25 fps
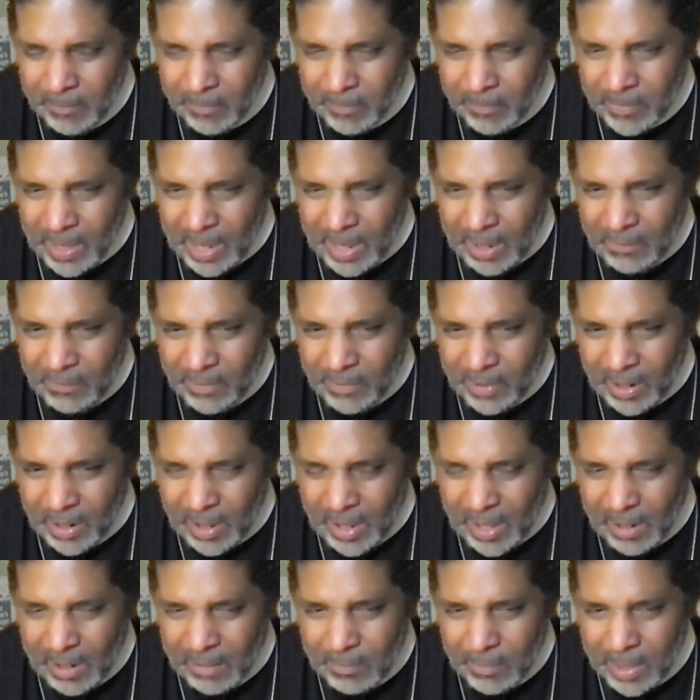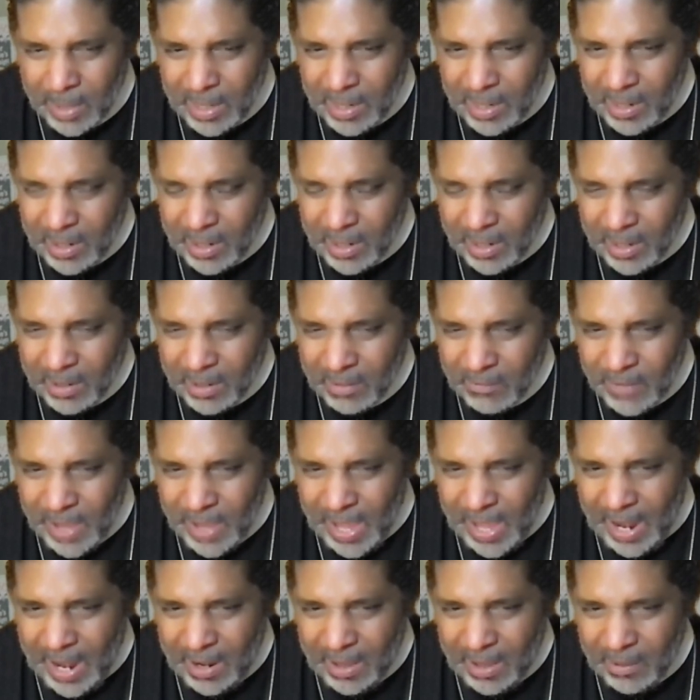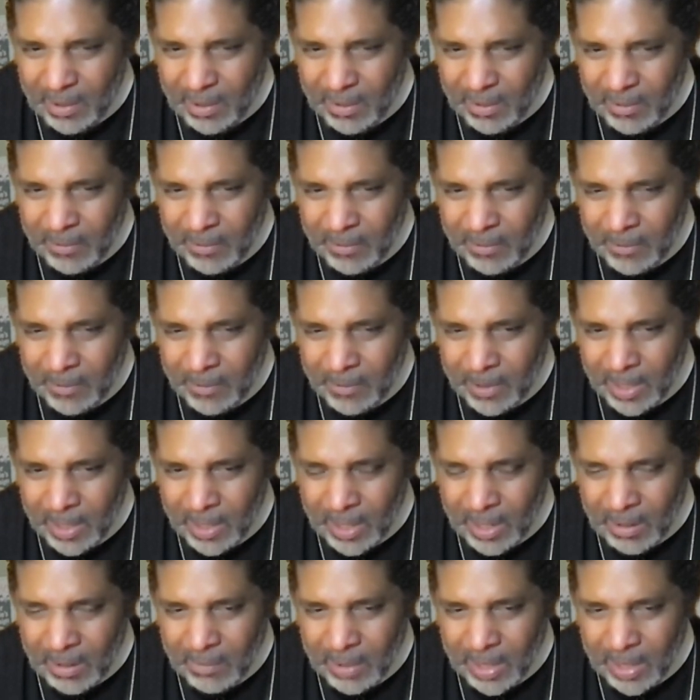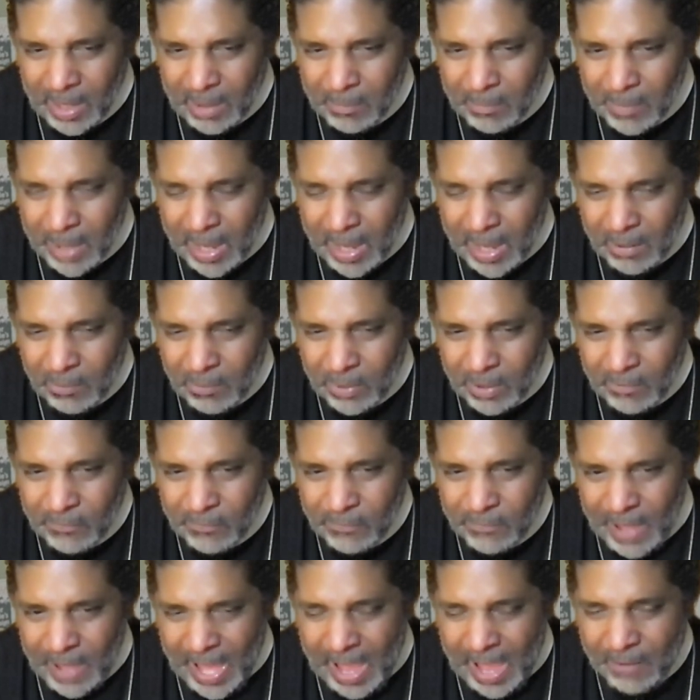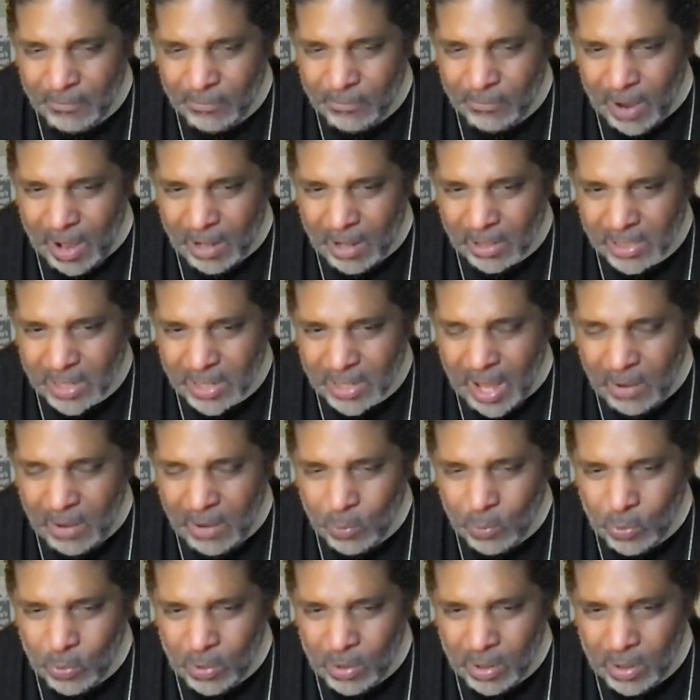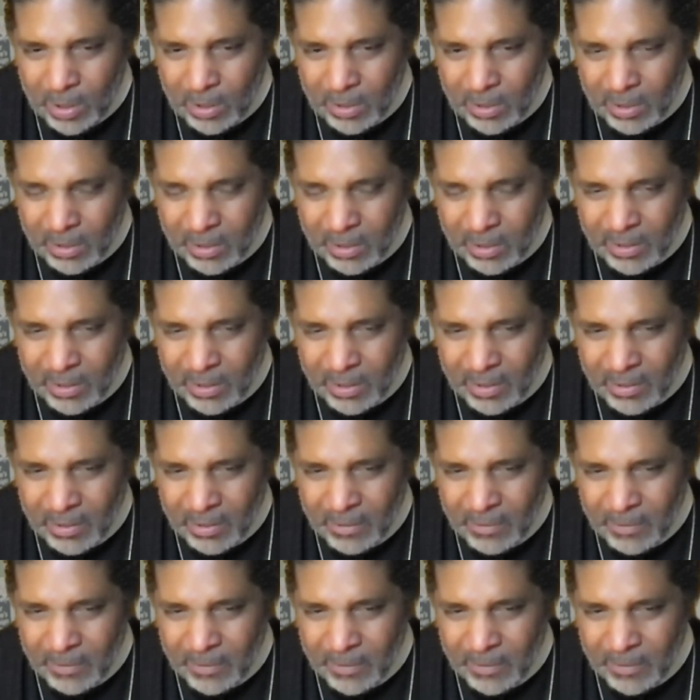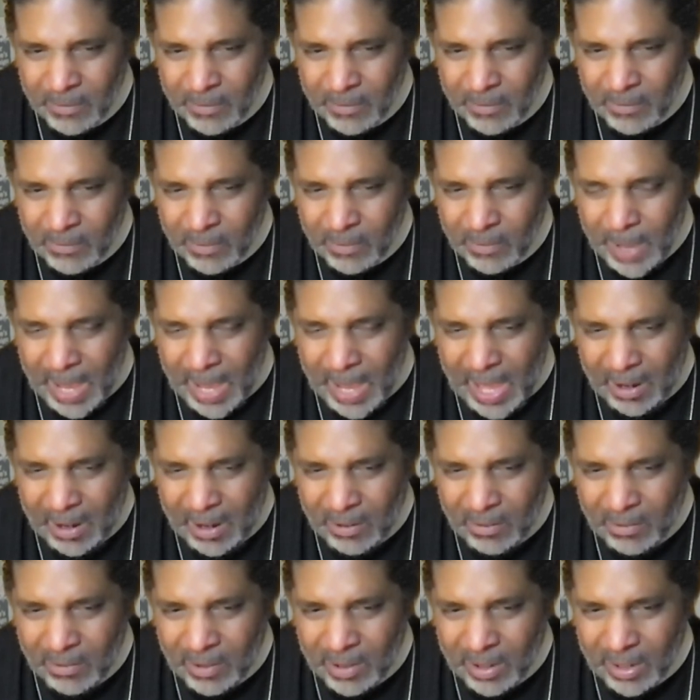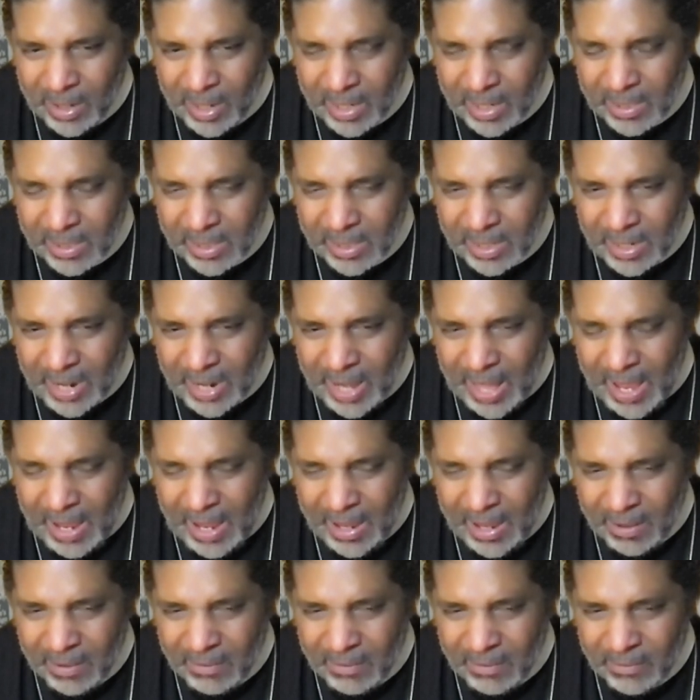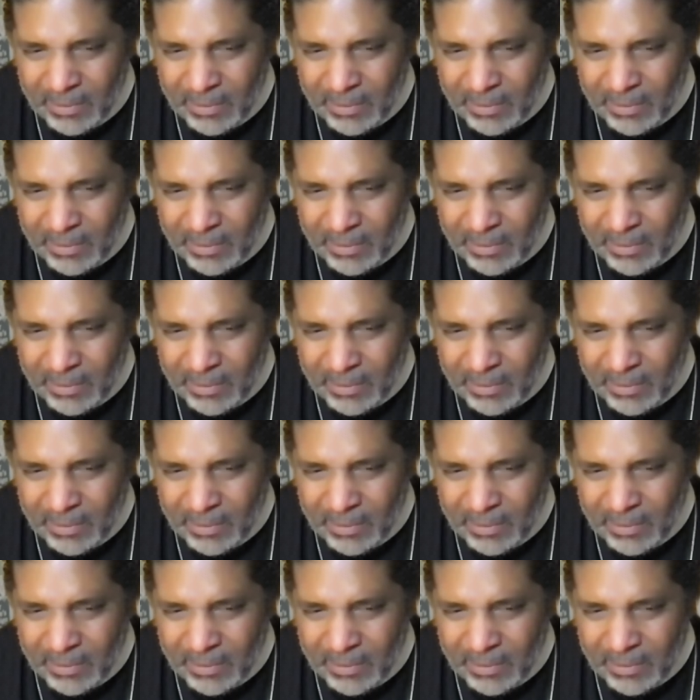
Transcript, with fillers: David had a meeting in the valley he, he met with five rocks, not one, for battle against Goliath.